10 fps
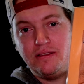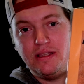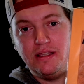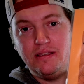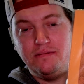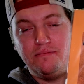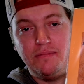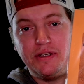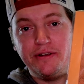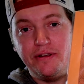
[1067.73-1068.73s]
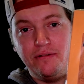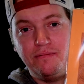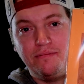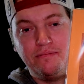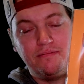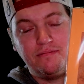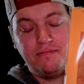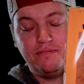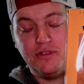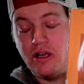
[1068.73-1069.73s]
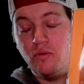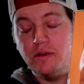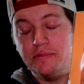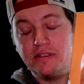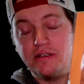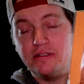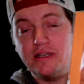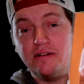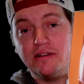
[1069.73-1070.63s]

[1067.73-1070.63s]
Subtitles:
the material. John Williams is going to sound